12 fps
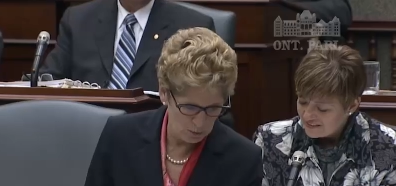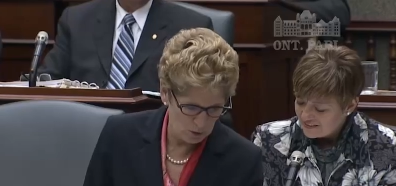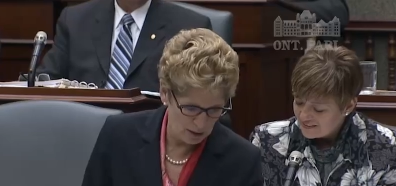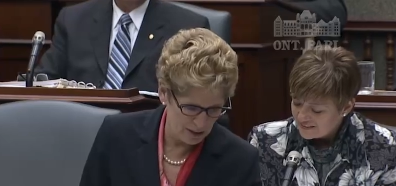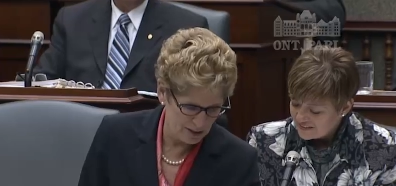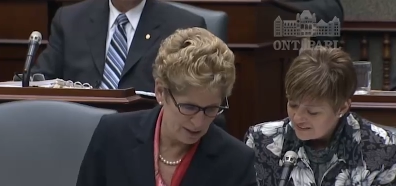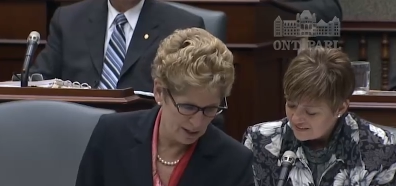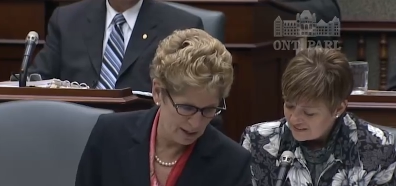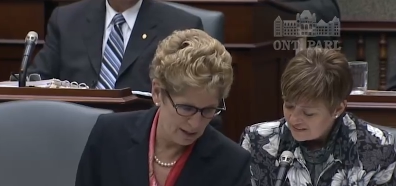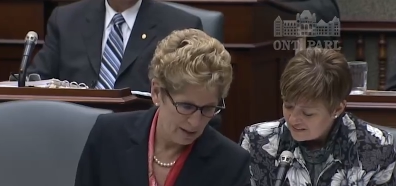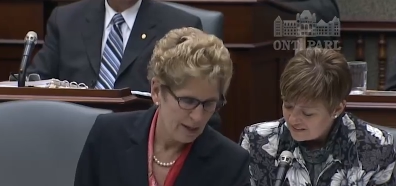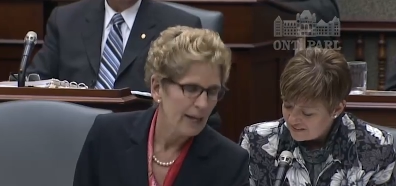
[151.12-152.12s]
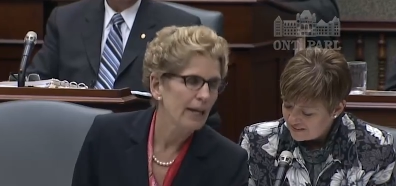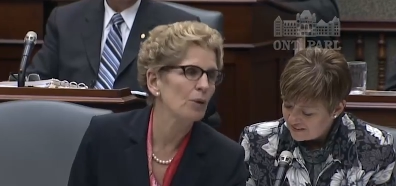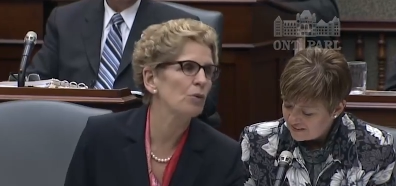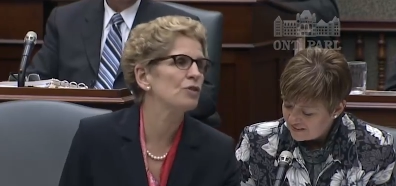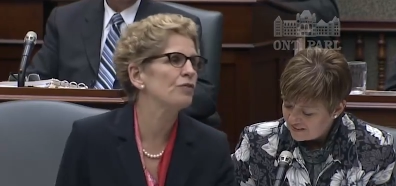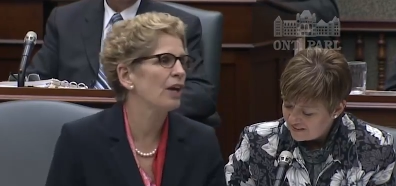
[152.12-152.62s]
Speaker 1: it was uh, it
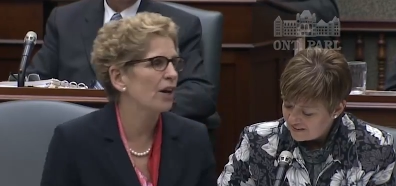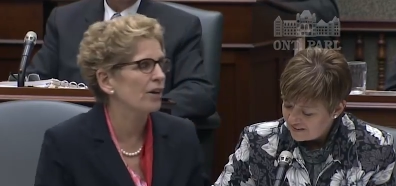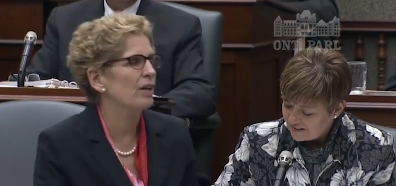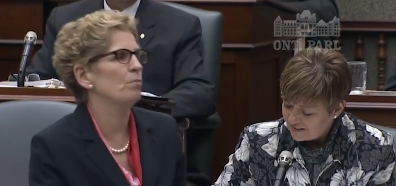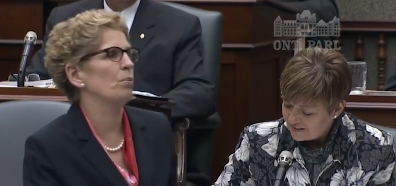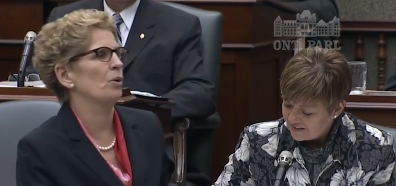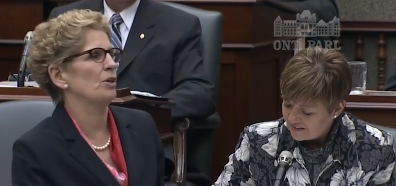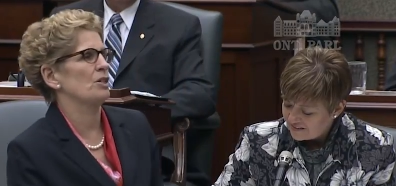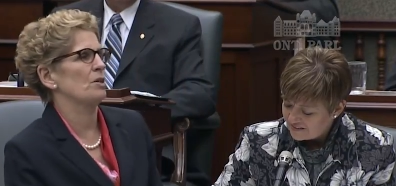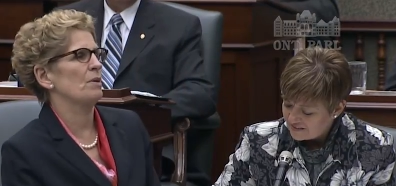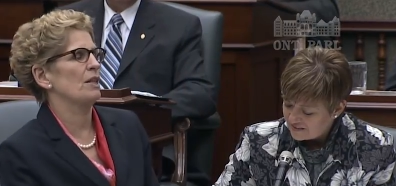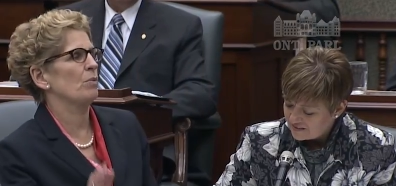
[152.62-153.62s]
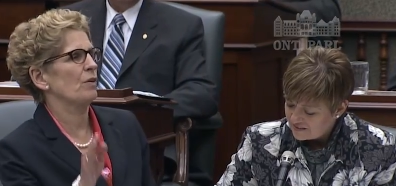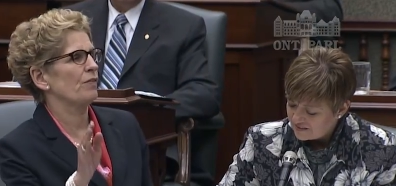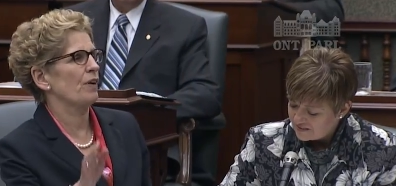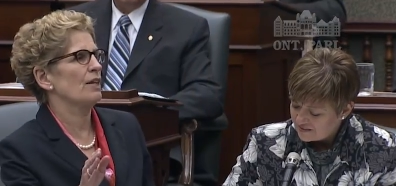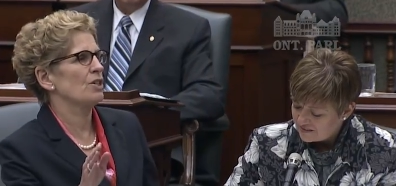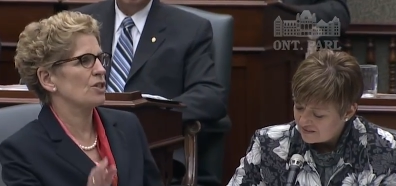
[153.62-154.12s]
was very important to me that we
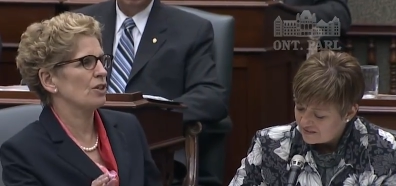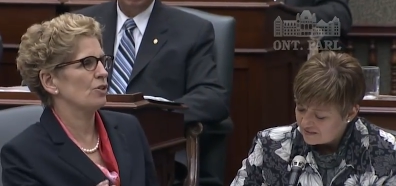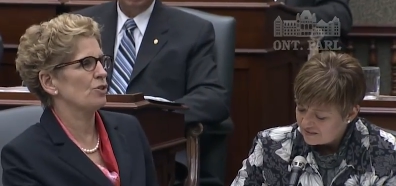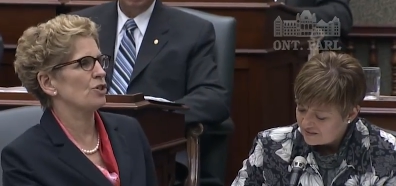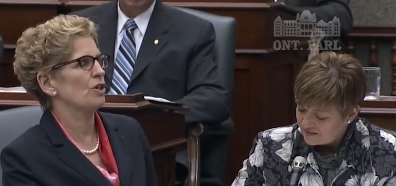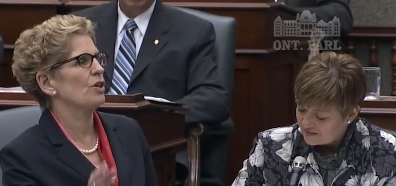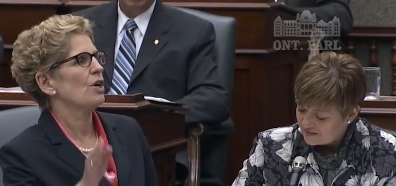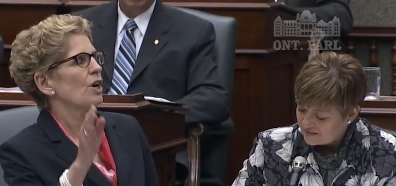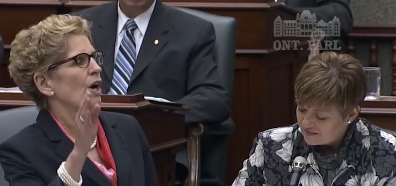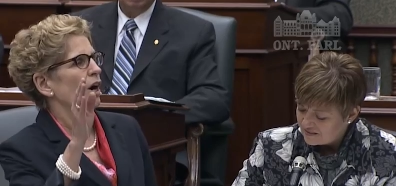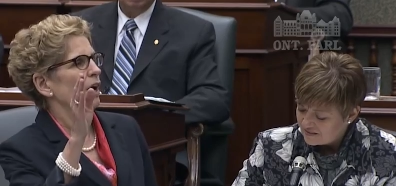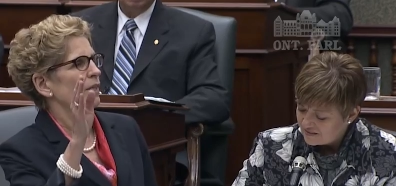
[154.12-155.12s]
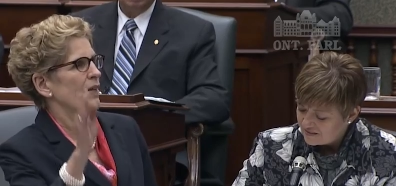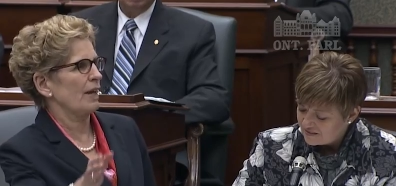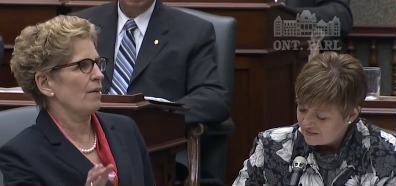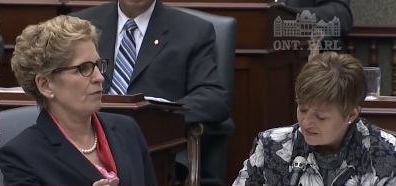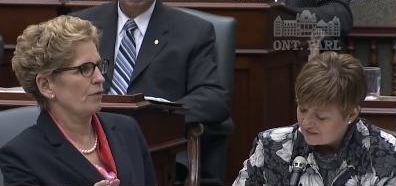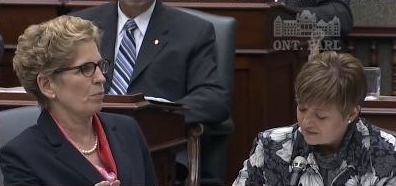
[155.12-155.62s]
find a solution on the
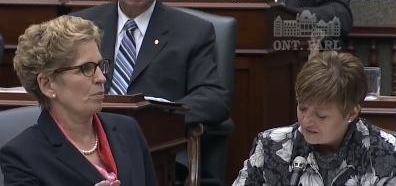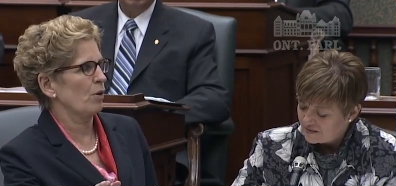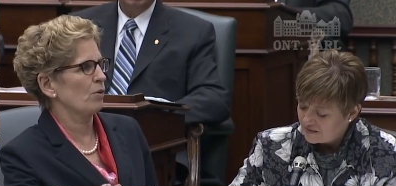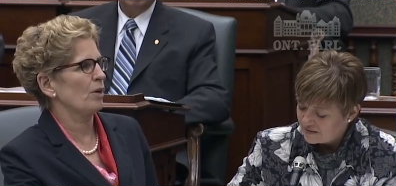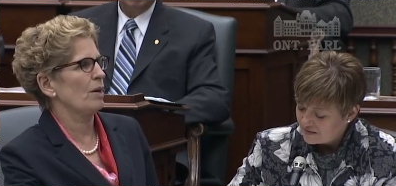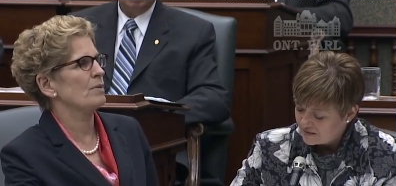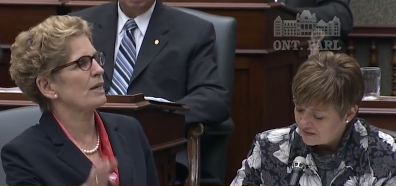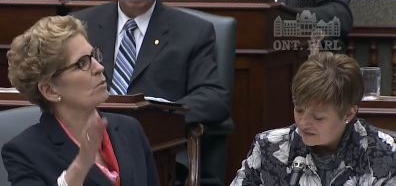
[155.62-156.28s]
Kemptville programs.